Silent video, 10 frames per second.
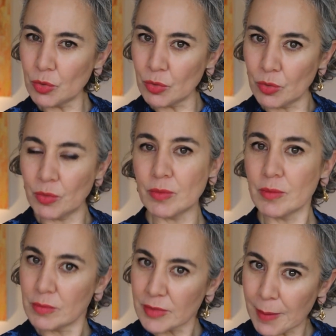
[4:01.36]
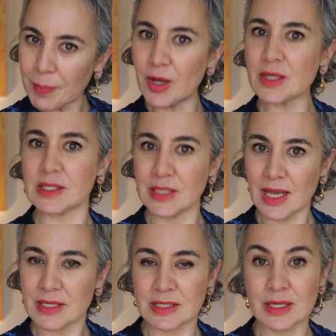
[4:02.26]
Ooh, that person,
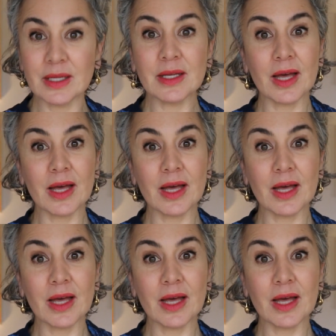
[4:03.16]
yes.